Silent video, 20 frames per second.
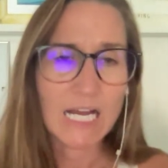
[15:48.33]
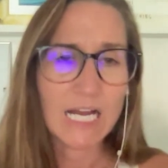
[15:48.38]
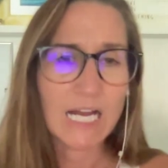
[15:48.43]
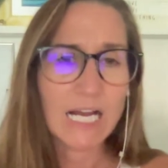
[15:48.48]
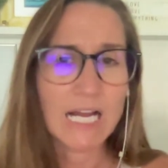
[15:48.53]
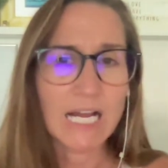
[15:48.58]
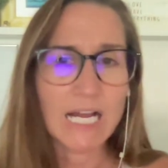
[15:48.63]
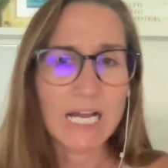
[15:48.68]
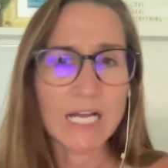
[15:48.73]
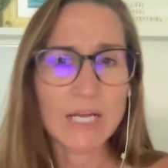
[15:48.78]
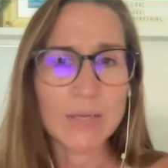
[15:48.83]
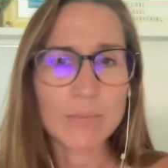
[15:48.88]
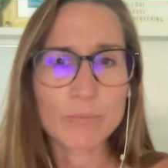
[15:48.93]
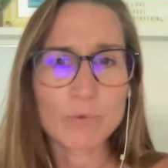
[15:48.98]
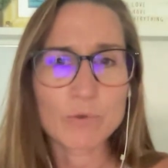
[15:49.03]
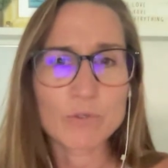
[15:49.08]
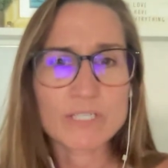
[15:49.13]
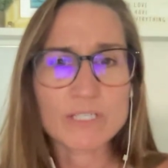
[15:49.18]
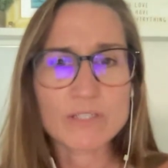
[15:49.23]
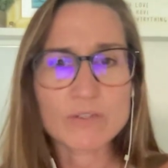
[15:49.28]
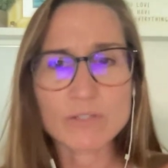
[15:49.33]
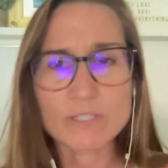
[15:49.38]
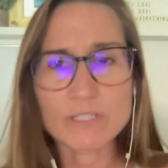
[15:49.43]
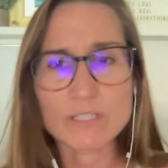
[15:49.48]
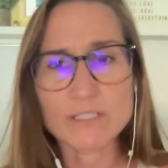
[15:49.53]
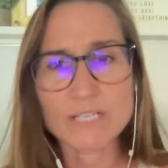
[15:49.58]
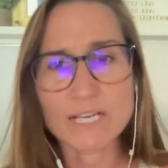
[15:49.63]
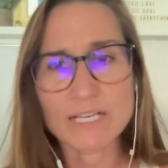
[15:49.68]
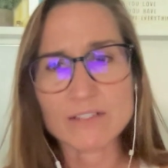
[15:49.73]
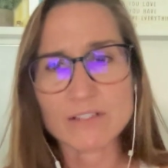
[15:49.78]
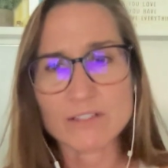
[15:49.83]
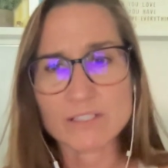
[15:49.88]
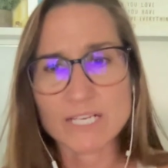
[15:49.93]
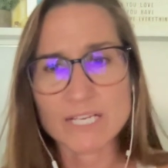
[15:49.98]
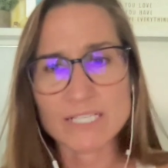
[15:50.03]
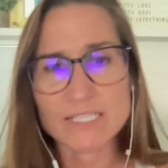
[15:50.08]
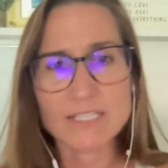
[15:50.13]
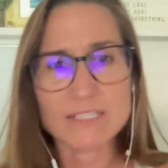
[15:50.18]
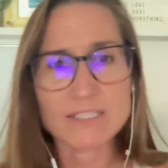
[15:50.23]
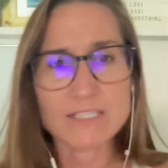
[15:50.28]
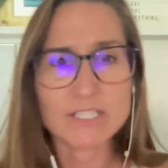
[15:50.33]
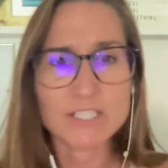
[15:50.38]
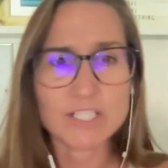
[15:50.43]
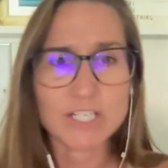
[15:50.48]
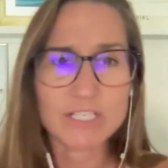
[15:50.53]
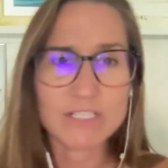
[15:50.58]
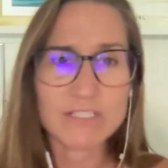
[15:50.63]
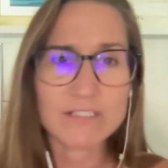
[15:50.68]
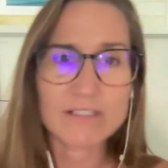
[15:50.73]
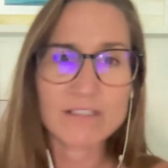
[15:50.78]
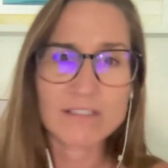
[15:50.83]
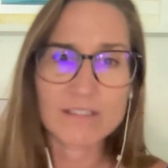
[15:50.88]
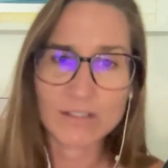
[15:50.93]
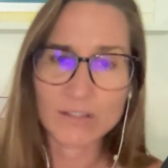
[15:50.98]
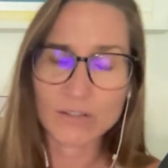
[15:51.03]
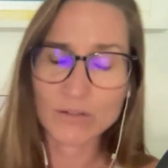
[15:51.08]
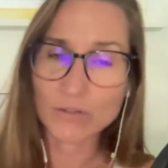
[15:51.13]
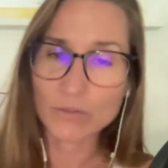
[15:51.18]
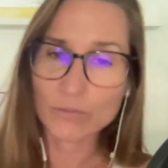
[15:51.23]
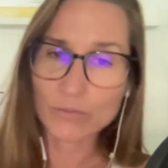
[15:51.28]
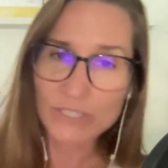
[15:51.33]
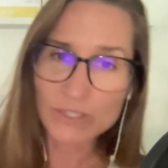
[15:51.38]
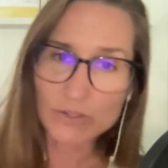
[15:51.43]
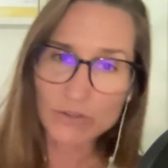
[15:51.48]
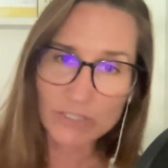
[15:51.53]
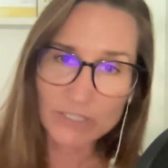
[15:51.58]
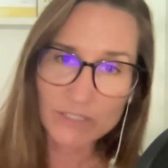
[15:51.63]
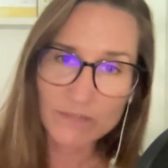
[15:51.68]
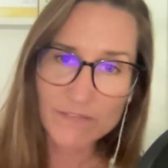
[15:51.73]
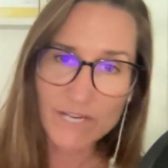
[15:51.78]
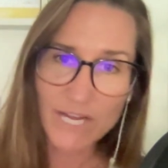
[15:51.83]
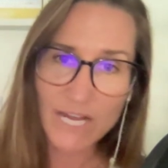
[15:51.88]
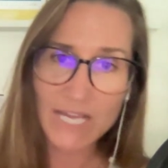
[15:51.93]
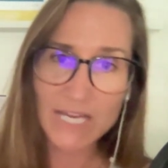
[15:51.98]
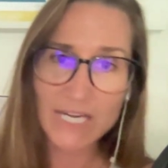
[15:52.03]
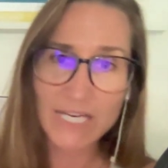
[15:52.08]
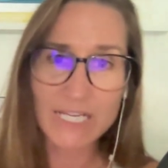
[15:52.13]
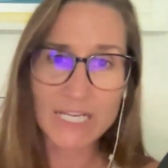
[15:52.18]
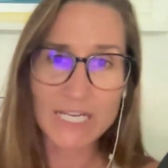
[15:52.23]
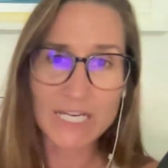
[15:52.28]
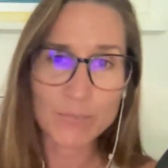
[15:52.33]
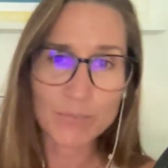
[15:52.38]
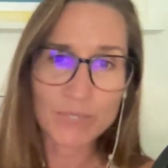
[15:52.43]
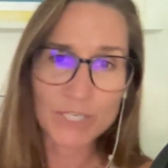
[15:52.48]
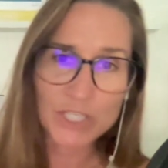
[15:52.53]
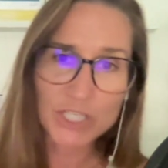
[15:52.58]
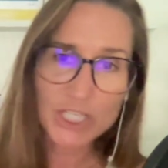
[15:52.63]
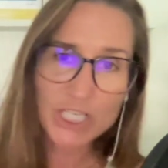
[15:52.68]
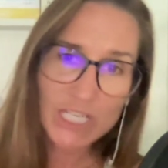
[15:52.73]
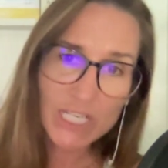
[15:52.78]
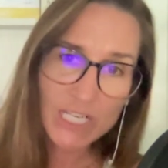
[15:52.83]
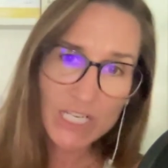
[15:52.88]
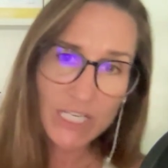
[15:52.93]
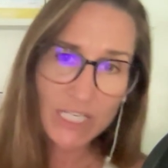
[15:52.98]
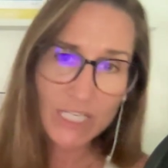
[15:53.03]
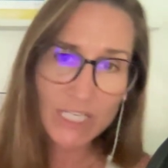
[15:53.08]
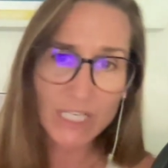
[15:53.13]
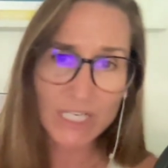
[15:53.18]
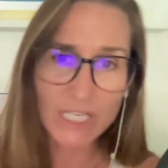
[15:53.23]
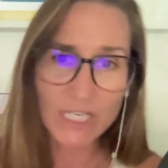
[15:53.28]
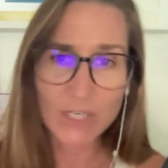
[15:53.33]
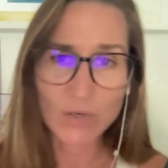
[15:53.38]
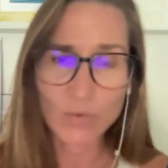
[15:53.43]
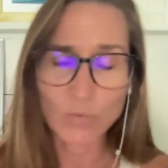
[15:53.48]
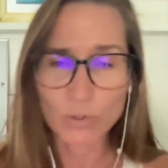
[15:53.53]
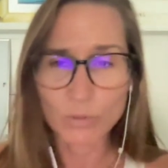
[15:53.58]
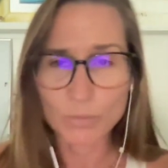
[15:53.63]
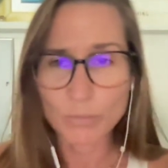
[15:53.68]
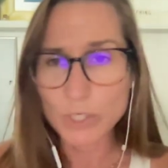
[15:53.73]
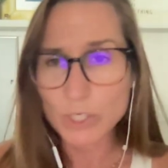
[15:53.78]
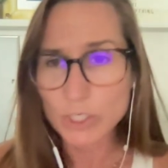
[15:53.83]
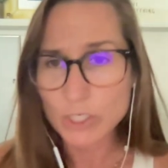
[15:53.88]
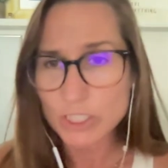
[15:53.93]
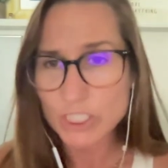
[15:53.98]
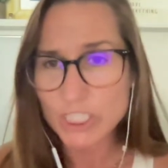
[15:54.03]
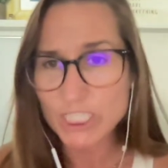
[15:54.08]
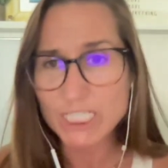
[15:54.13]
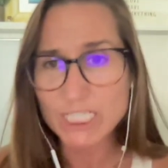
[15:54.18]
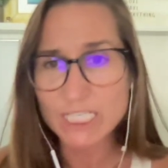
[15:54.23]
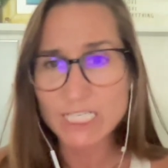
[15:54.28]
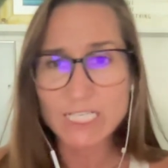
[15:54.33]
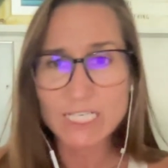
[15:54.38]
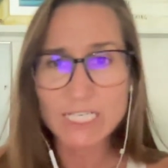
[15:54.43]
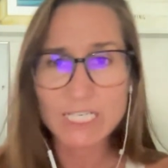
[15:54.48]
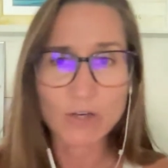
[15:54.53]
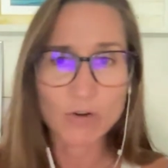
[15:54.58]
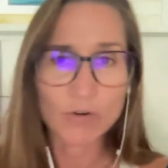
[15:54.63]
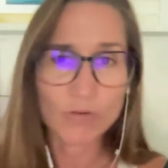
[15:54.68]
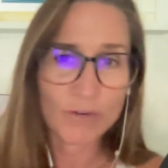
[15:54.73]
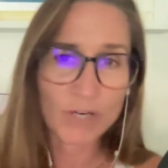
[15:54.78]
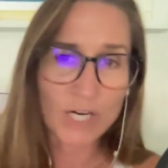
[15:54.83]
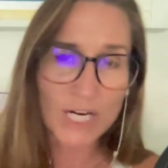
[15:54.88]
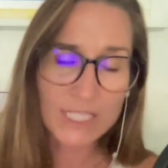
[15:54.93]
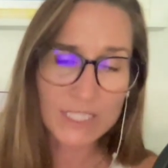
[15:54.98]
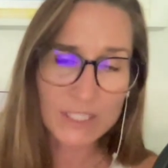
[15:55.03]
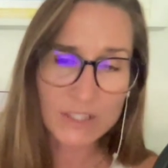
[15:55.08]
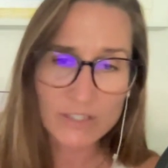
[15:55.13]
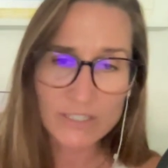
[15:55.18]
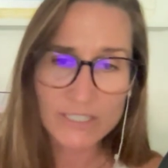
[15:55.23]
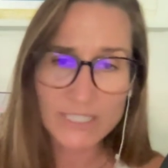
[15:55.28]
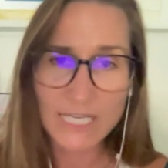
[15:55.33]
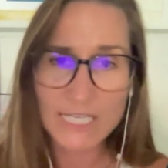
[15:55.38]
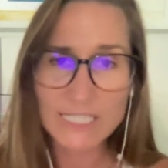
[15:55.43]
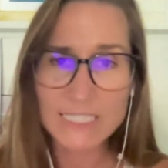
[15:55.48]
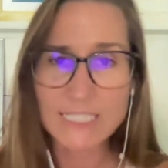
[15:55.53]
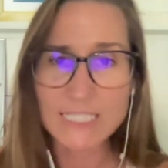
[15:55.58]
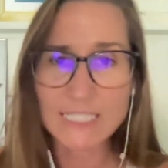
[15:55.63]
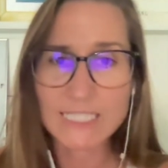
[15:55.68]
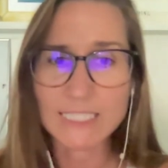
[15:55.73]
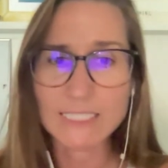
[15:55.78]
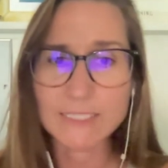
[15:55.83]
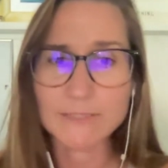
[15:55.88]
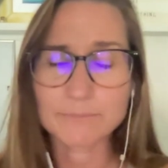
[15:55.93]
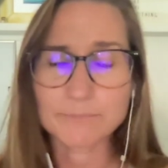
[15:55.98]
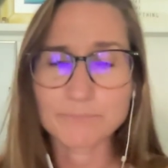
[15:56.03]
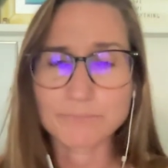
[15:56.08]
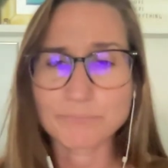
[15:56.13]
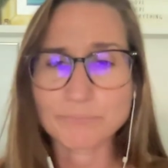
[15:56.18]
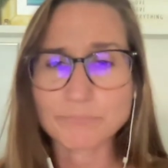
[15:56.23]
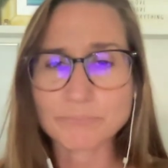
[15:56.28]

um, or disordered exercising, such as, you know, the restrictive dieting, binge eating, or purging, over exercising.